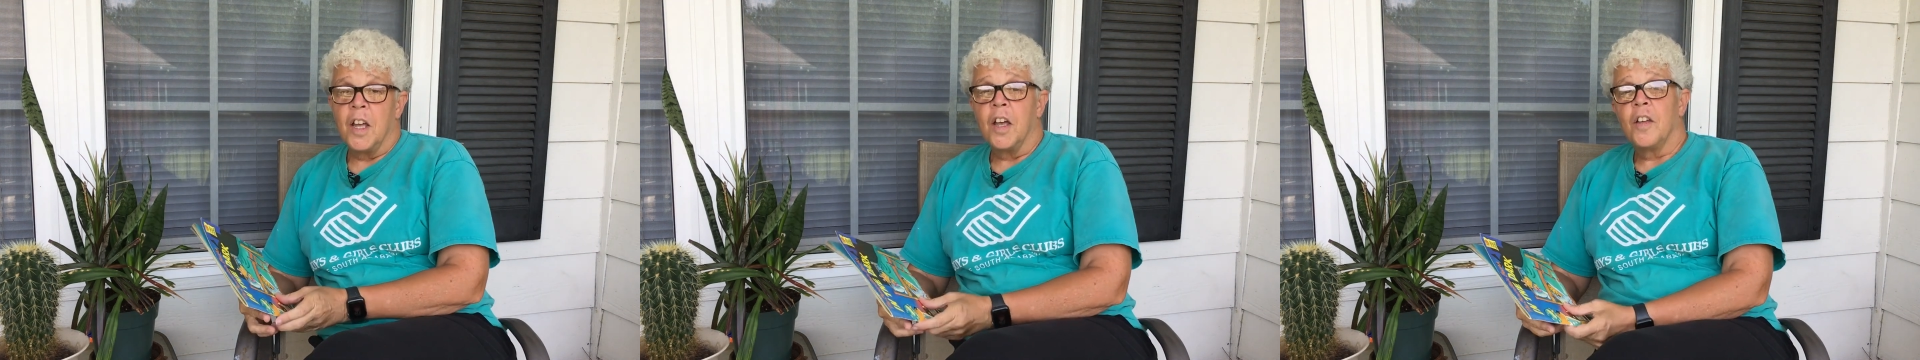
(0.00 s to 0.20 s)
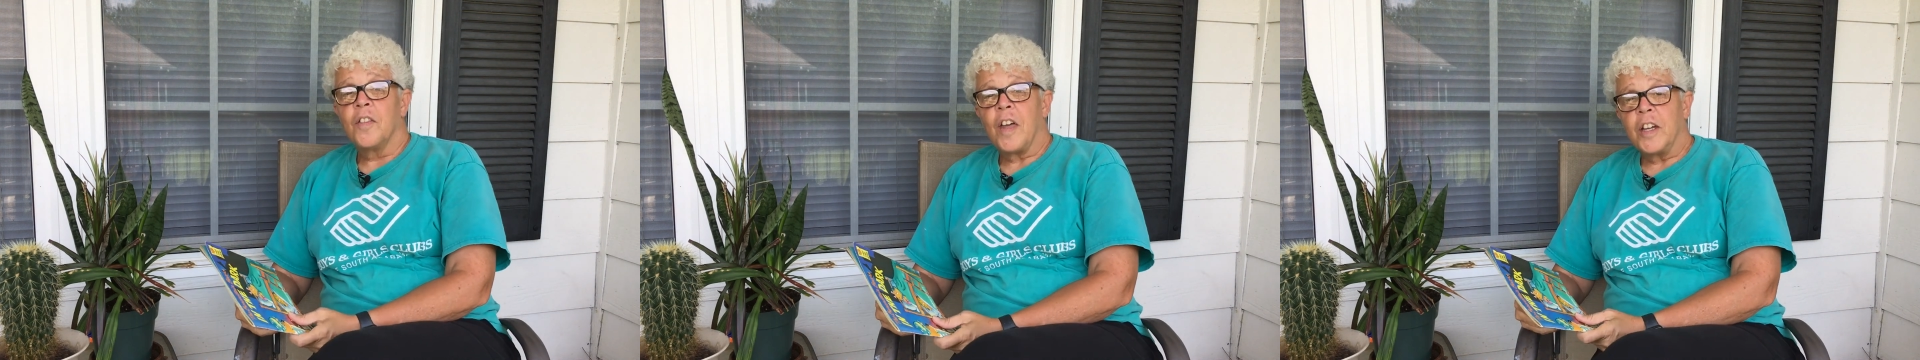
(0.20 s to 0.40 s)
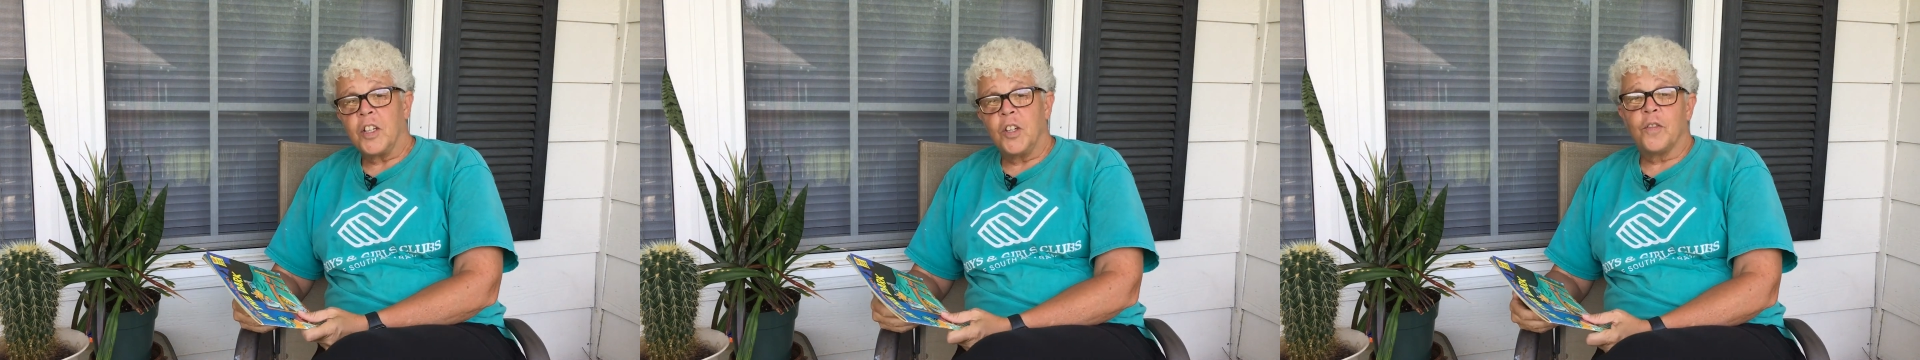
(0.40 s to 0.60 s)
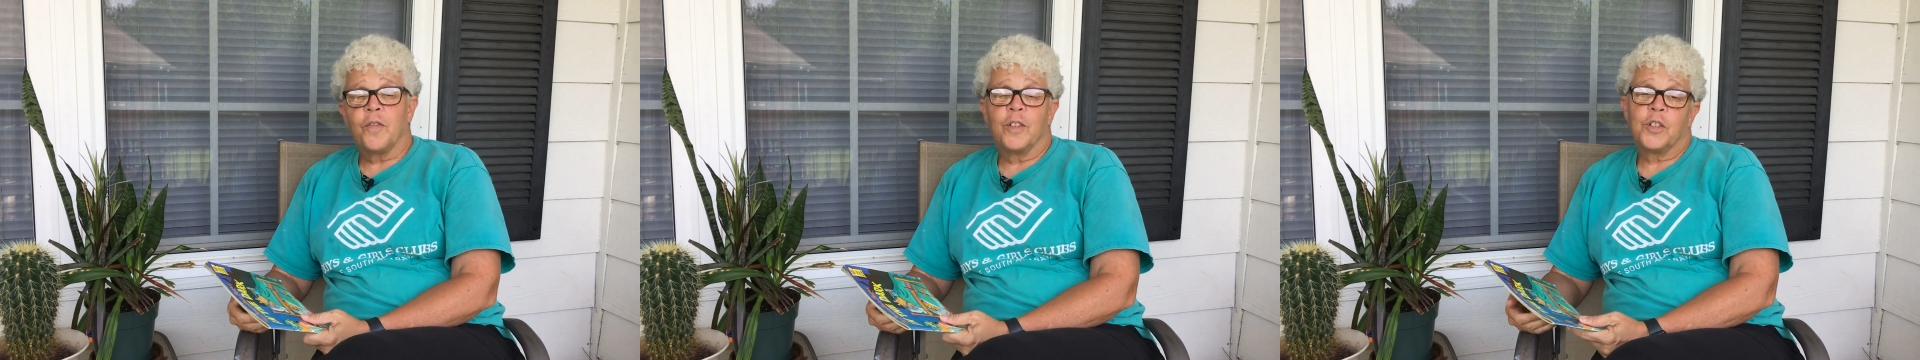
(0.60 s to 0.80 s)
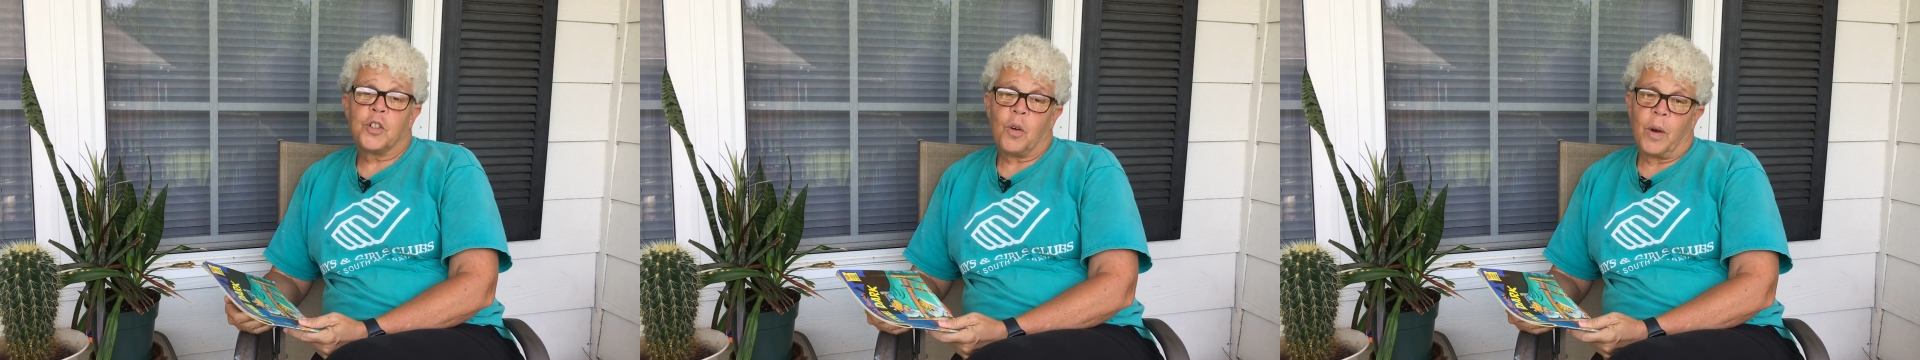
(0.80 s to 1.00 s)
Thank you
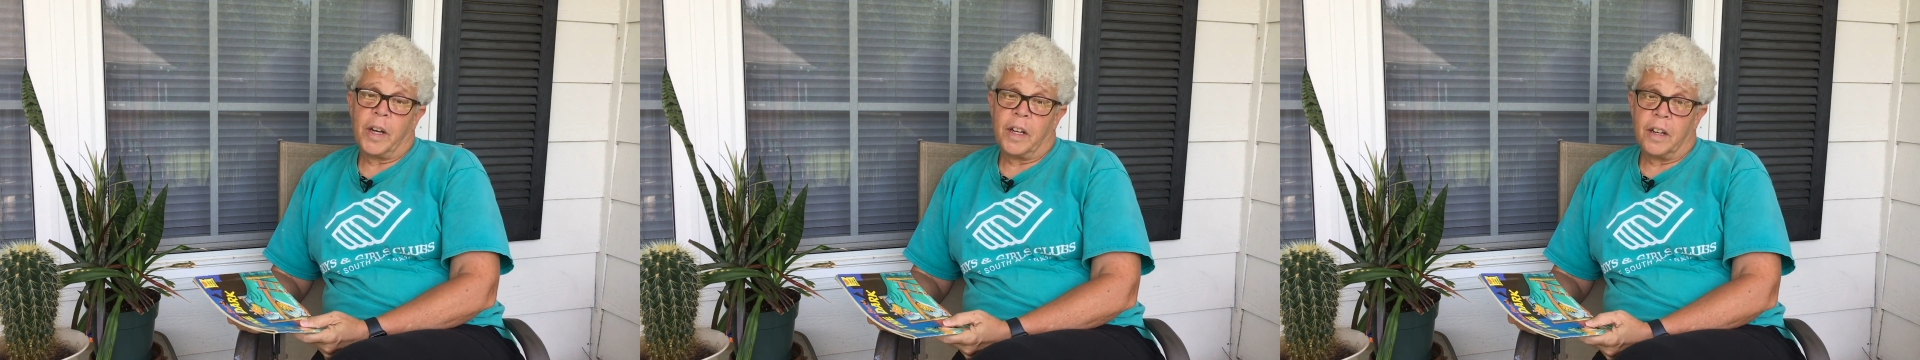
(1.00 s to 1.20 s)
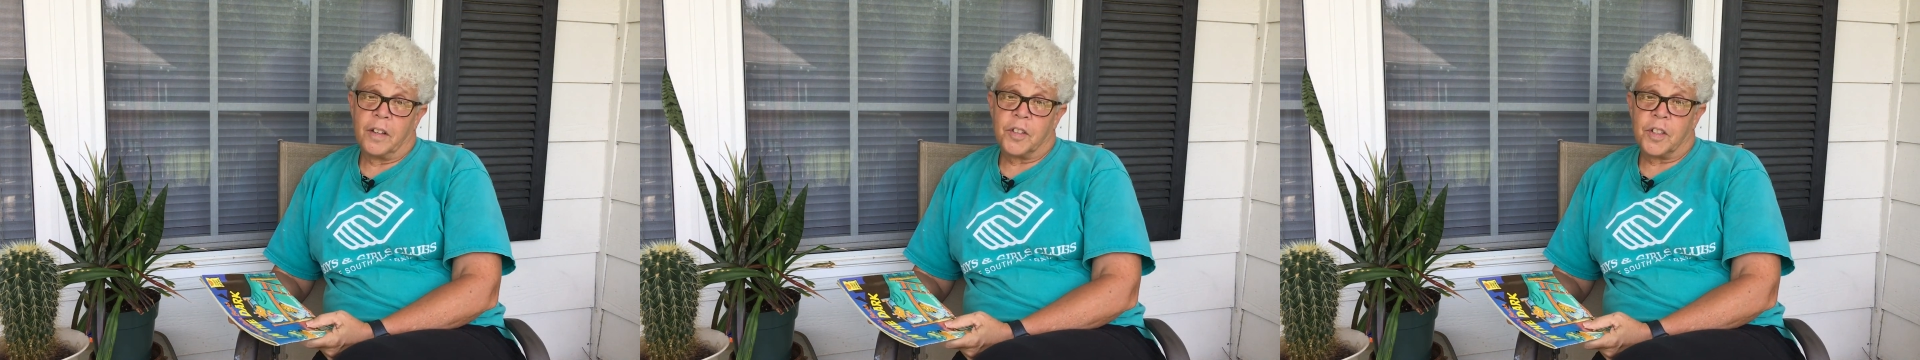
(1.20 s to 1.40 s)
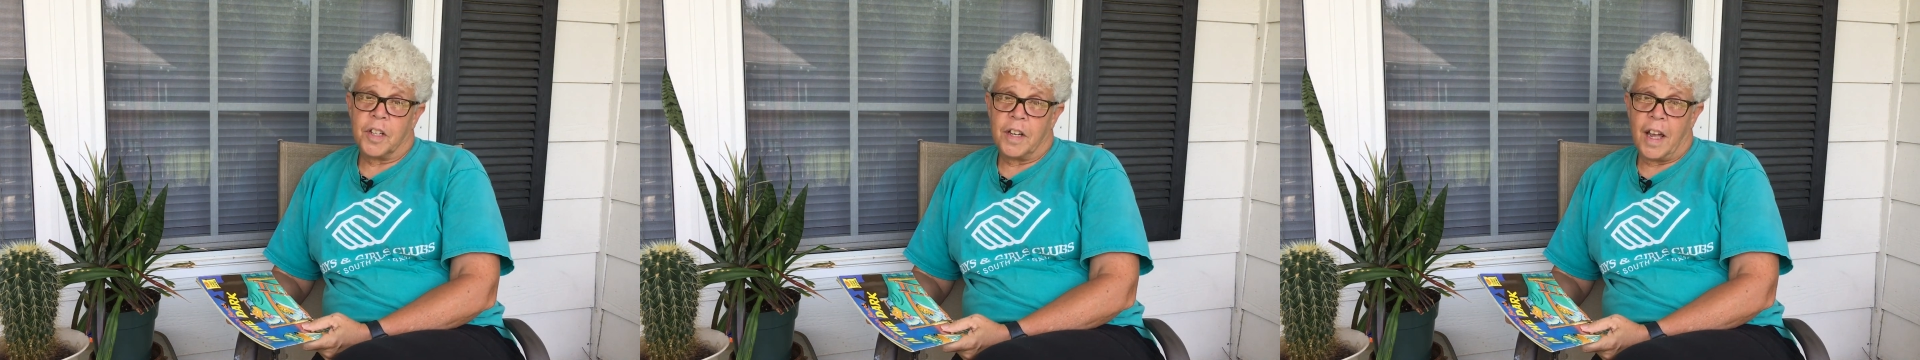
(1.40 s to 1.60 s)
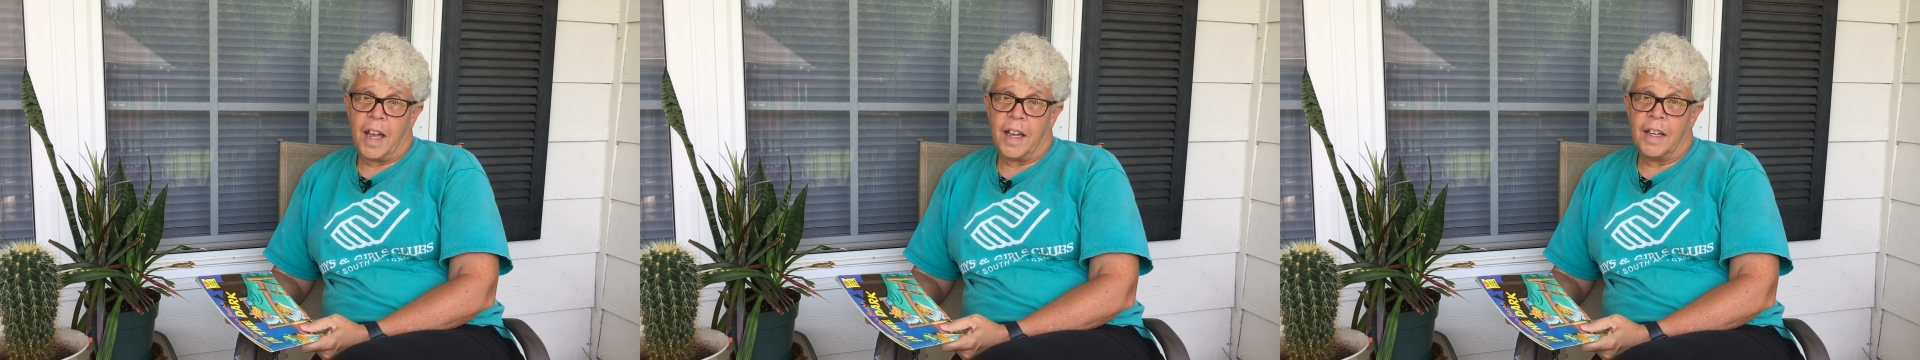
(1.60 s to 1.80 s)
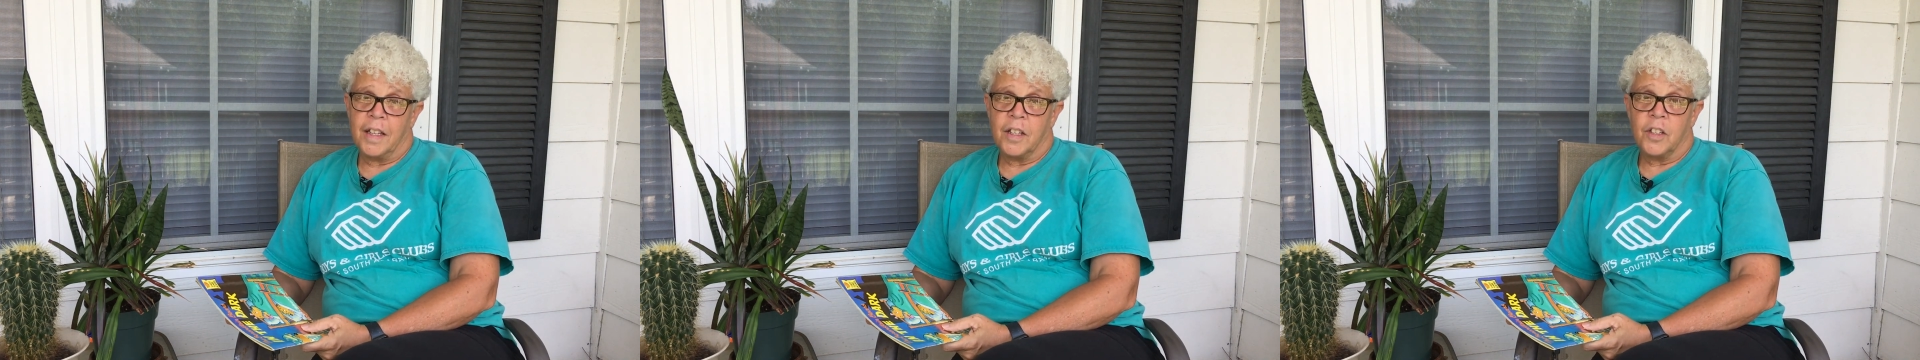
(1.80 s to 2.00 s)
for joining us
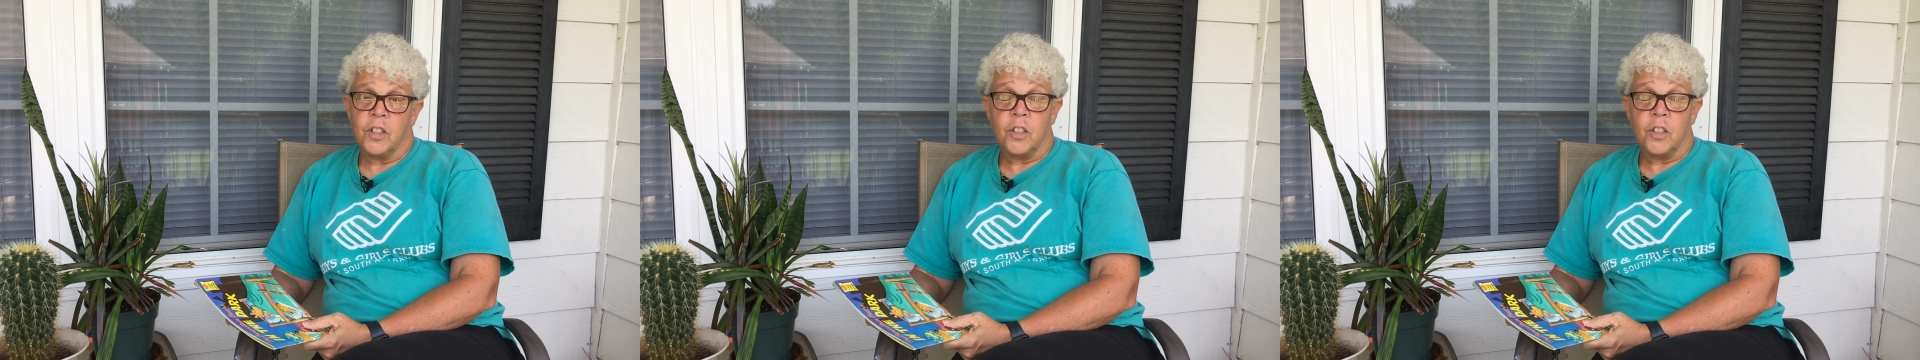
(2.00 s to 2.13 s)
today.